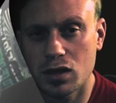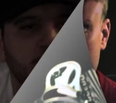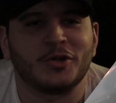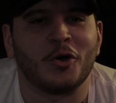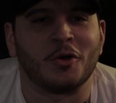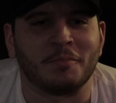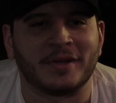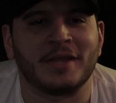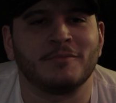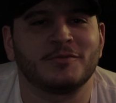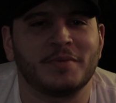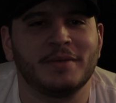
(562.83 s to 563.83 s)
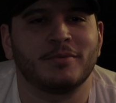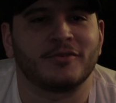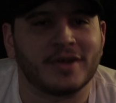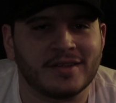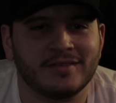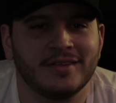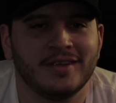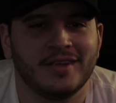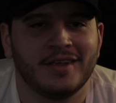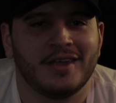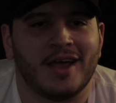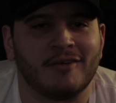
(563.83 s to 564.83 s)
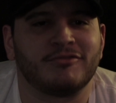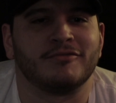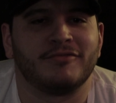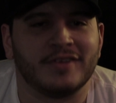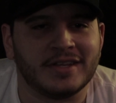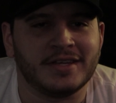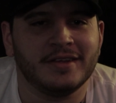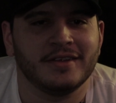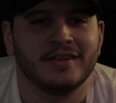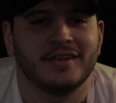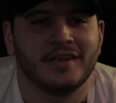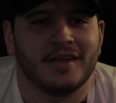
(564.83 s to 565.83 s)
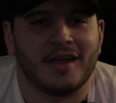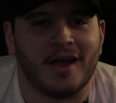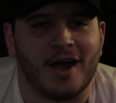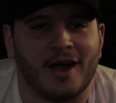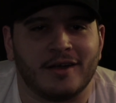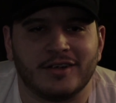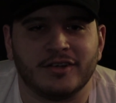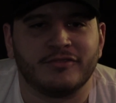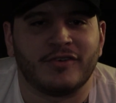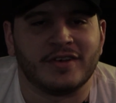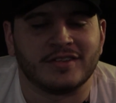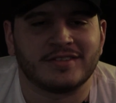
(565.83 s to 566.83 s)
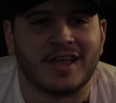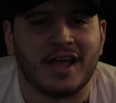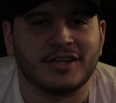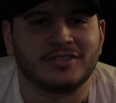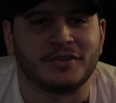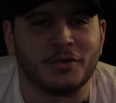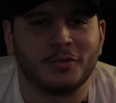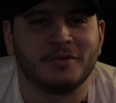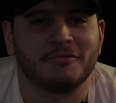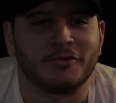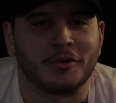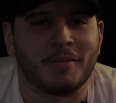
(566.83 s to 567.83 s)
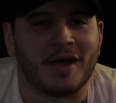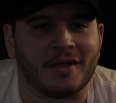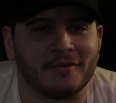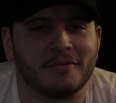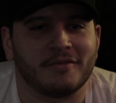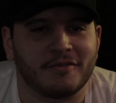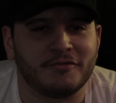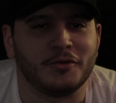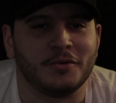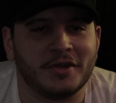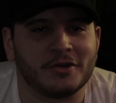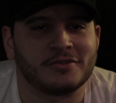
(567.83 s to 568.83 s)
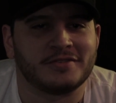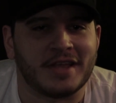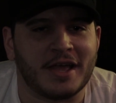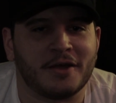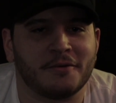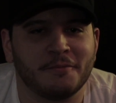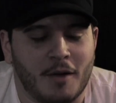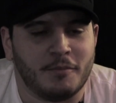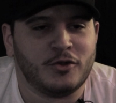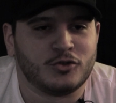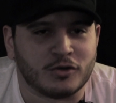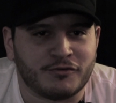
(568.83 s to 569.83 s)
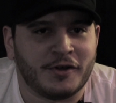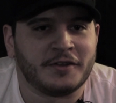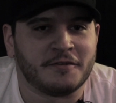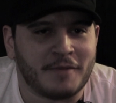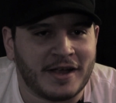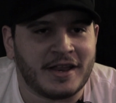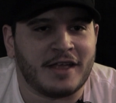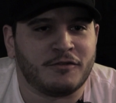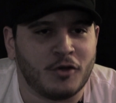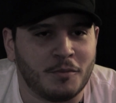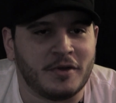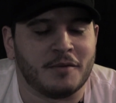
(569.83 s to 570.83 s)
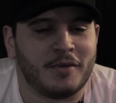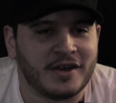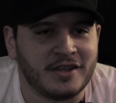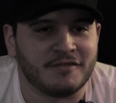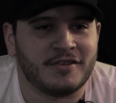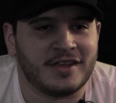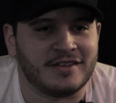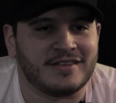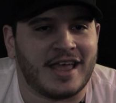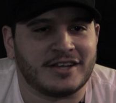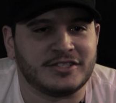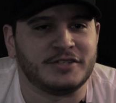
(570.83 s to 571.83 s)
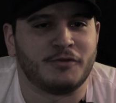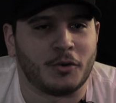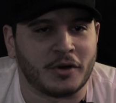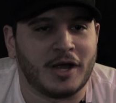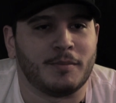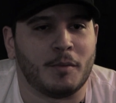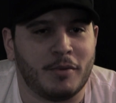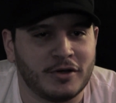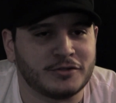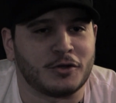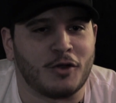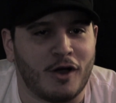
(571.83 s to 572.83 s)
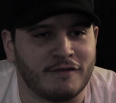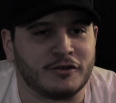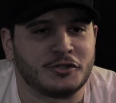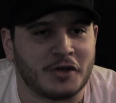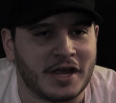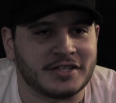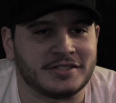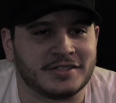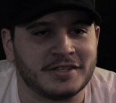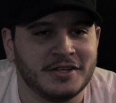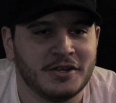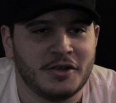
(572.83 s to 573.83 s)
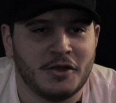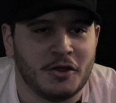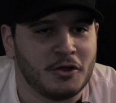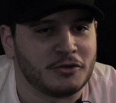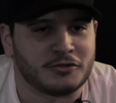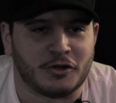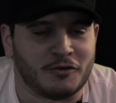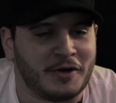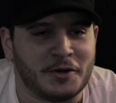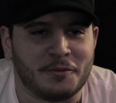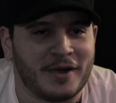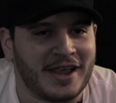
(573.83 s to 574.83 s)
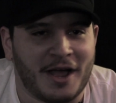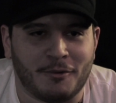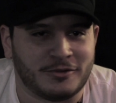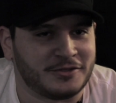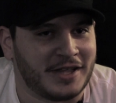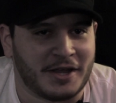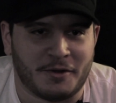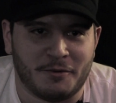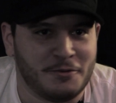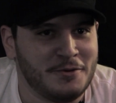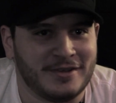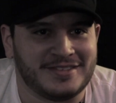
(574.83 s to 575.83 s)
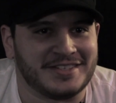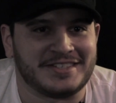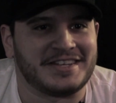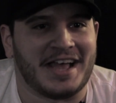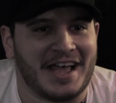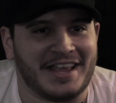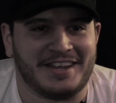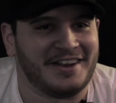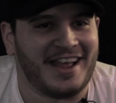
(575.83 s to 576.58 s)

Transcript: How's it going? My name is Pete Perez. I'm from Philly. Good friend of Stash. I've known him for about a few years now. A mutual friend of mine had told me a buddy of his actually wrote a couple books on law of attraction. So right away I was like, who is this guy?